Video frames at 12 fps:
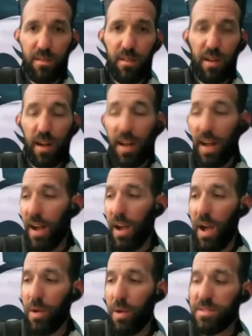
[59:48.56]

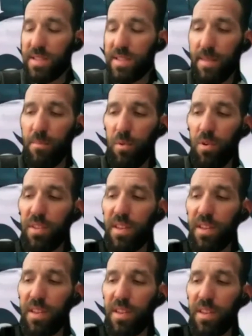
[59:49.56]
I would say more than
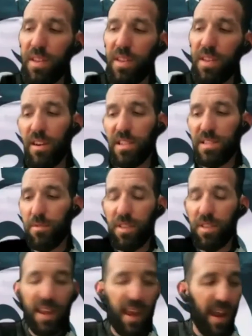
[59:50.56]
anything else, more
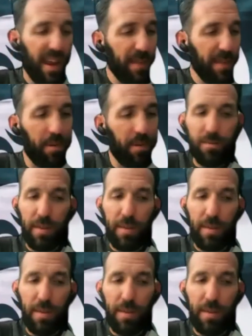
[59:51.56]
than any part of my
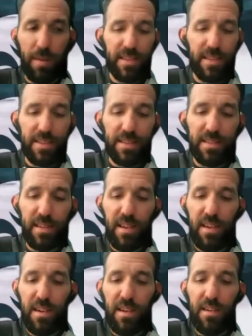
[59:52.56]
practice,
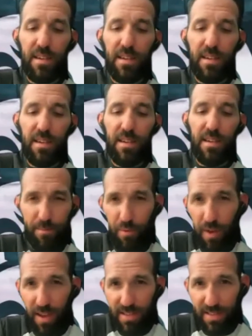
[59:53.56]
finding
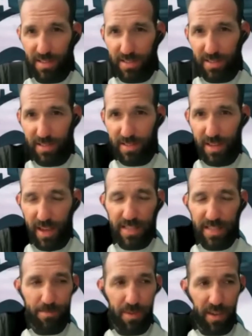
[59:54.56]
presence
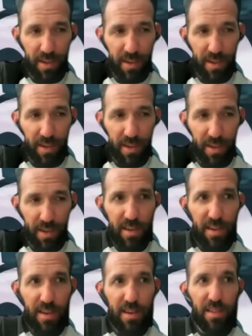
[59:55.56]
has been
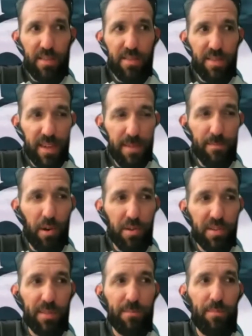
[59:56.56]
the
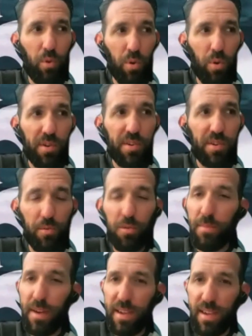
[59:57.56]
most important tool
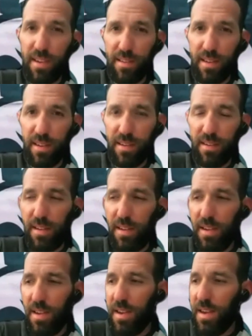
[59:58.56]
to my healing.
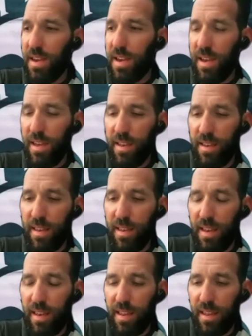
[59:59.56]
And
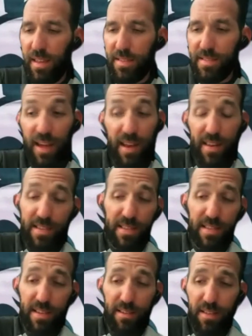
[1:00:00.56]
it's not
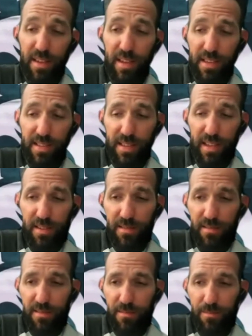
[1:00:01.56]
necessarily easy,
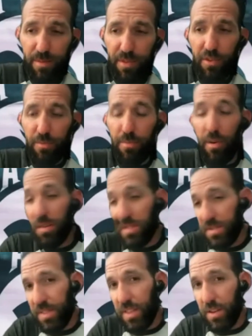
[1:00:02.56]
but there are
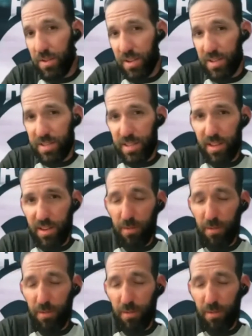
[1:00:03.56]
parts of it that are easy.